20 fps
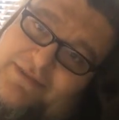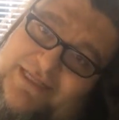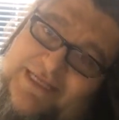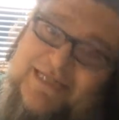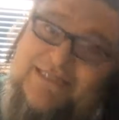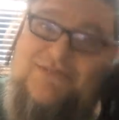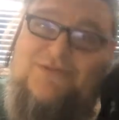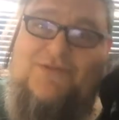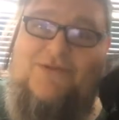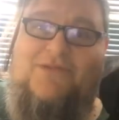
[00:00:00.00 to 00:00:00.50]
and
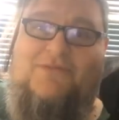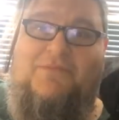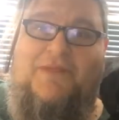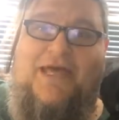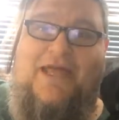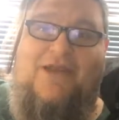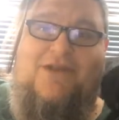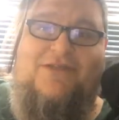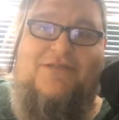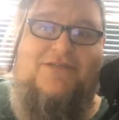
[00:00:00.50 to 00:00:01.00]
that's all that
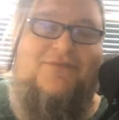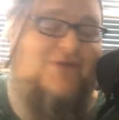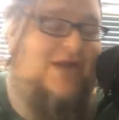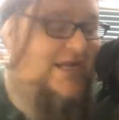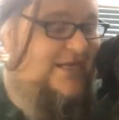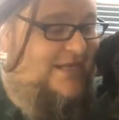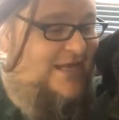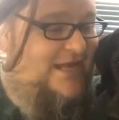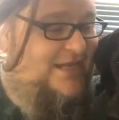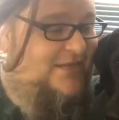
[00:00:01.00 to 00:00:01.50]
matters.
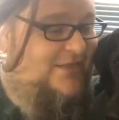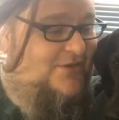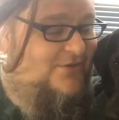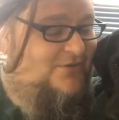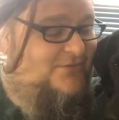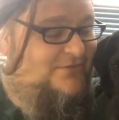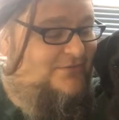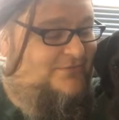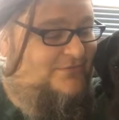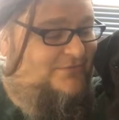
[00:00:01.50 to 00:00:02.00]
Right, Kylo?
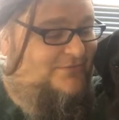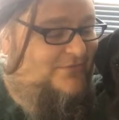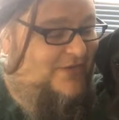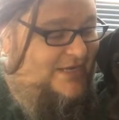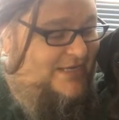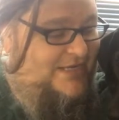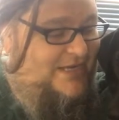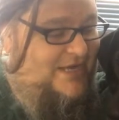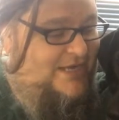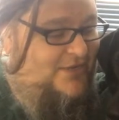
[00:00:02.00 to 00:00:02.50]

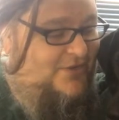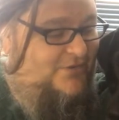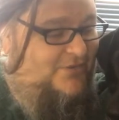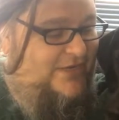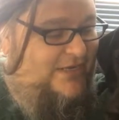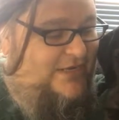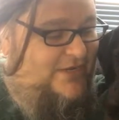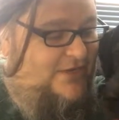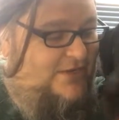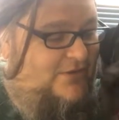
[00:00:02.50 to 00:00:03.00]
Right, Kylo
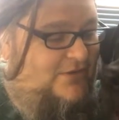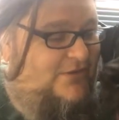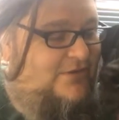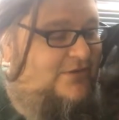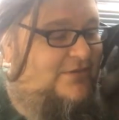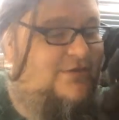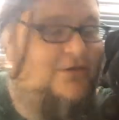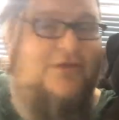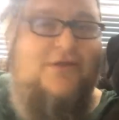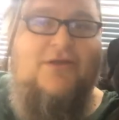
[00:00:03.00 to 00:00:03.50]
Ren dog?
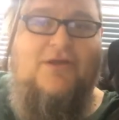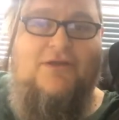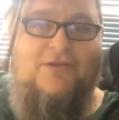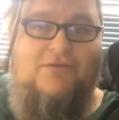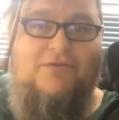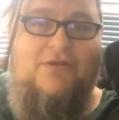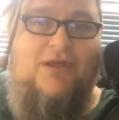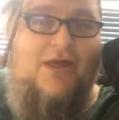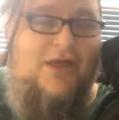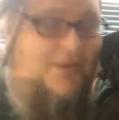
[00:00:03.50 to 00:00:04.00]

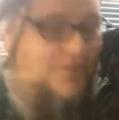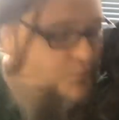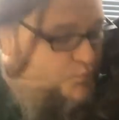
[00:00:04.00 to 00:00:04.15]
Yeah?